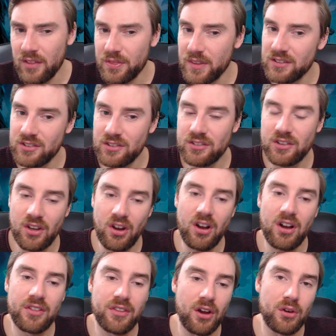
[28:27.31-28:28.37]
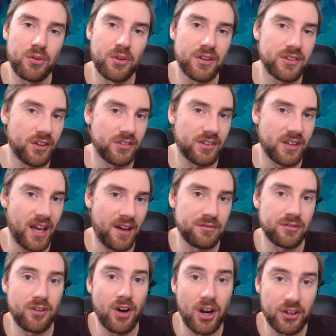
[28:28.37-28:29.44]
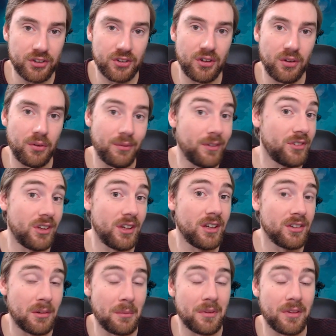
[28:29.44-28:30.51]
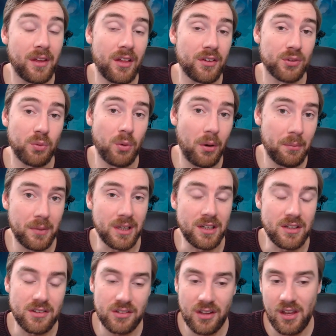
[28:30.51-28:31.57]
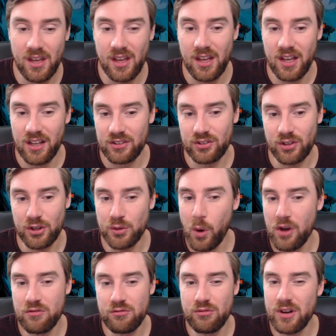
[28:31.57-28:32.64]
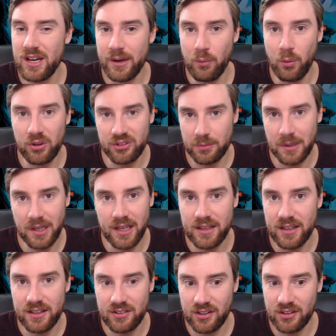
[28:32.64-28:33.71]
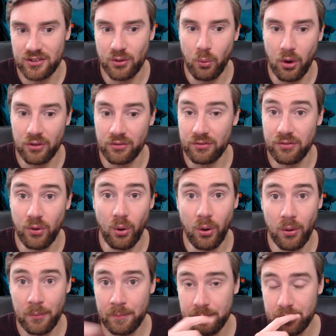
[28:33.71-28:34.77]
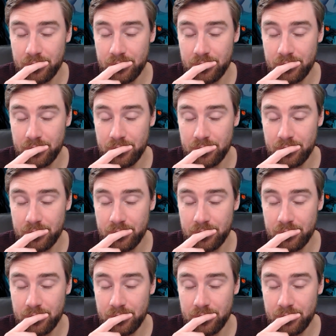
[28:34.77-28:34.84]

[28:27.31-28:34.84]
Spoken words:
This is a card though that doesn't have Rush that we've seen in some of the other swap minions, so you won't really want to play this as a 1/4.